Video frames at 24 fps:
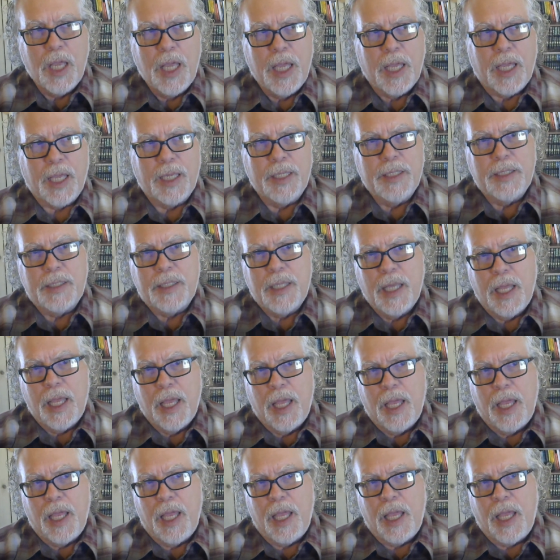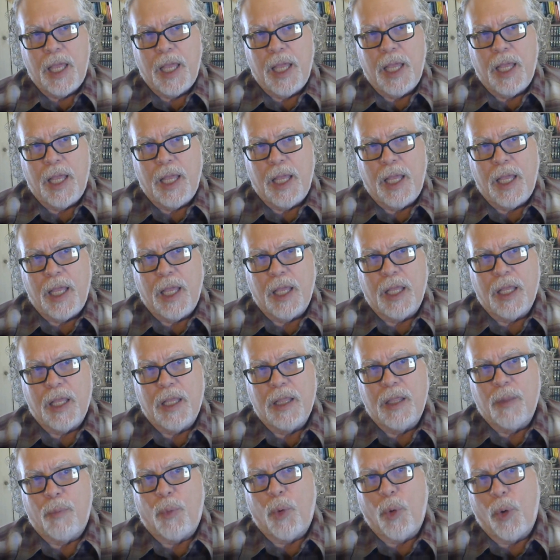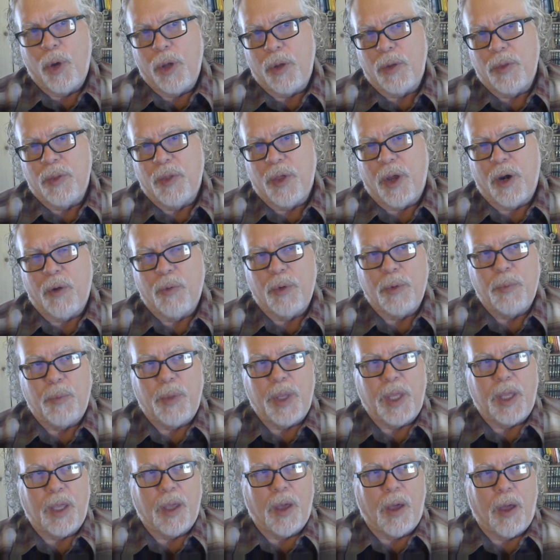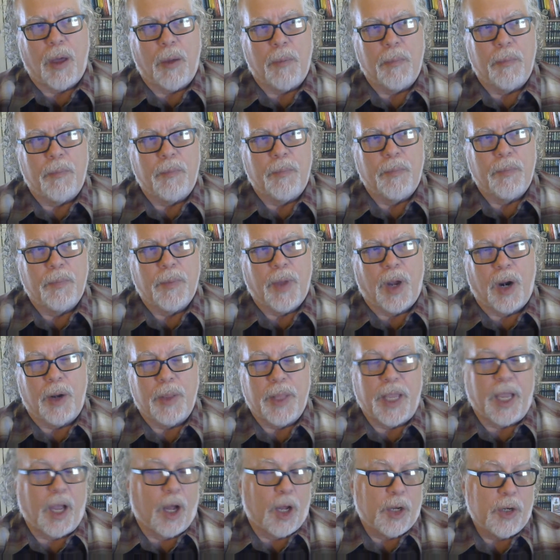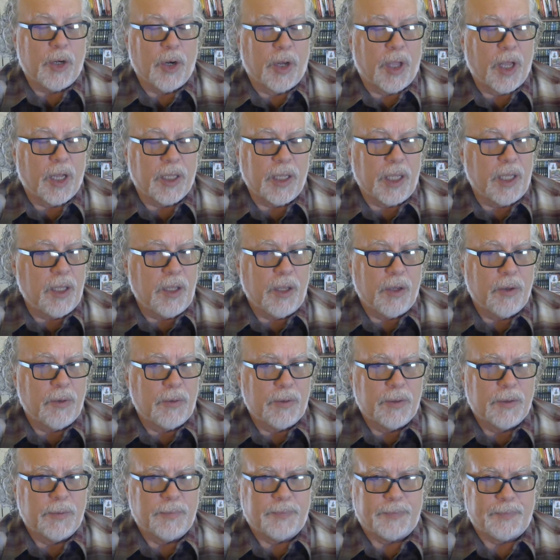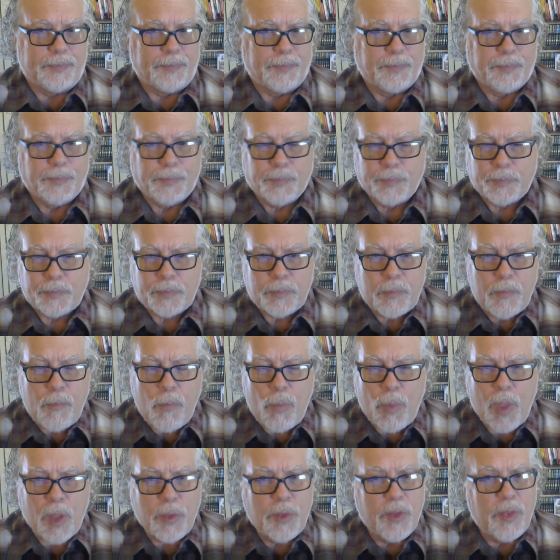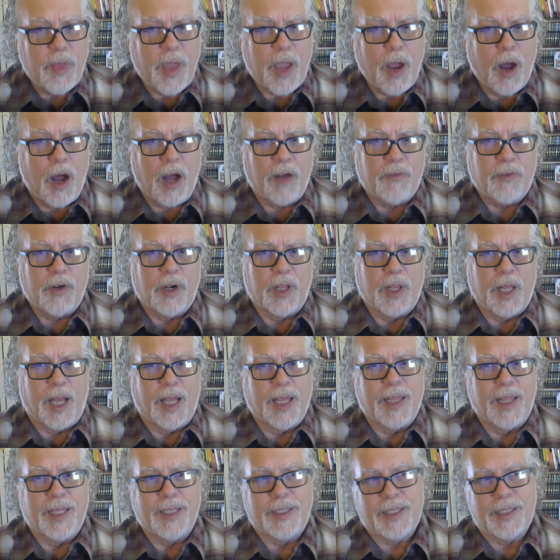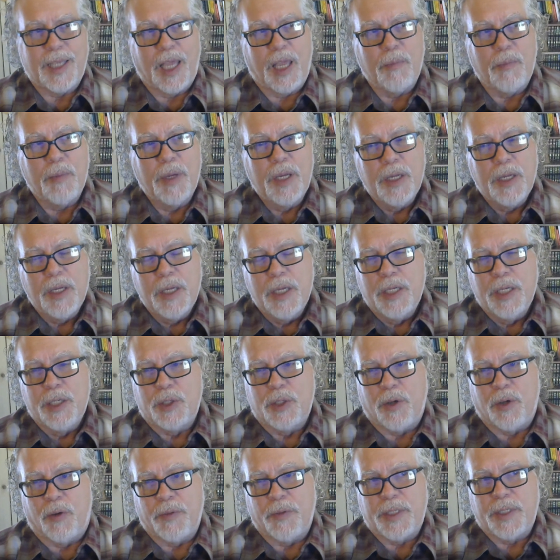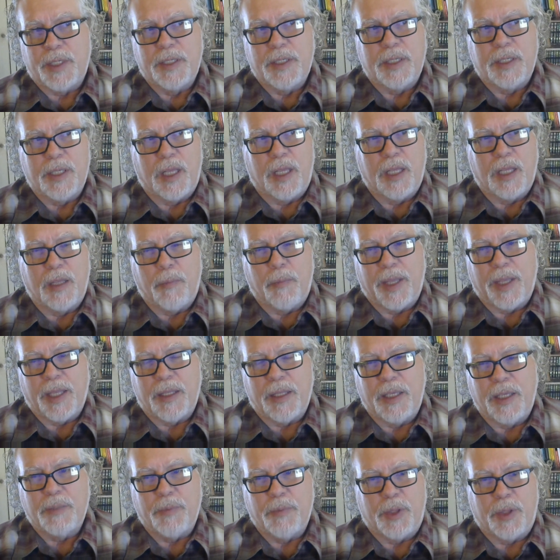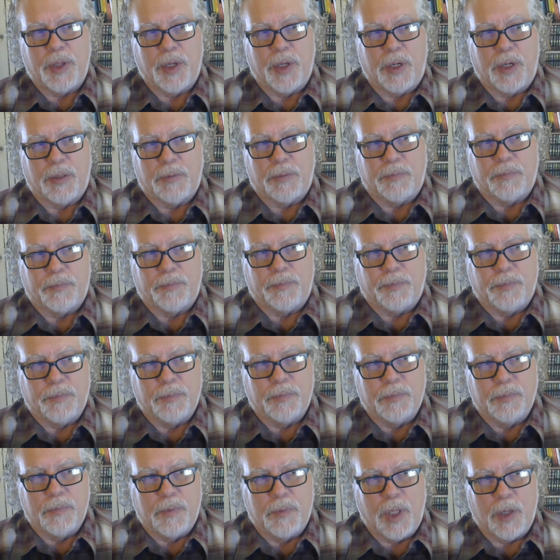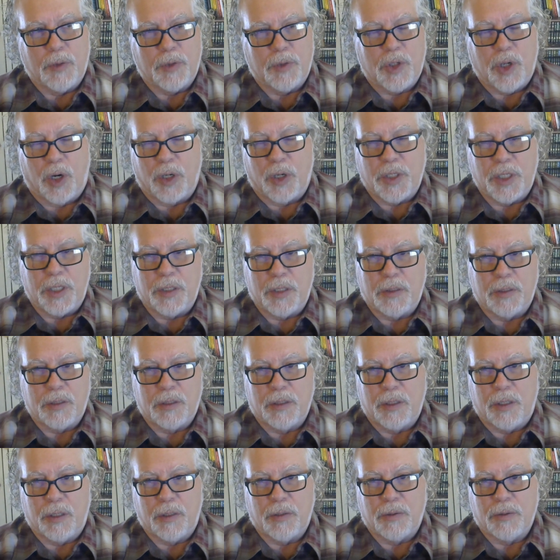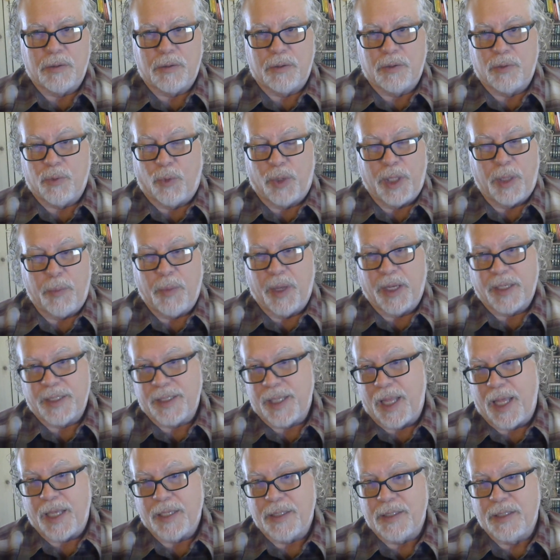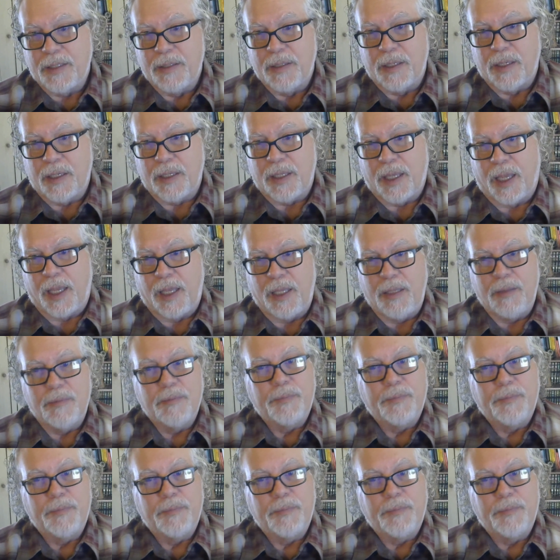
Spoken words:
Because the point there would be, are they undercutting you? Do they offer a lot of the same services and amenities, but they're charging $20 less a night?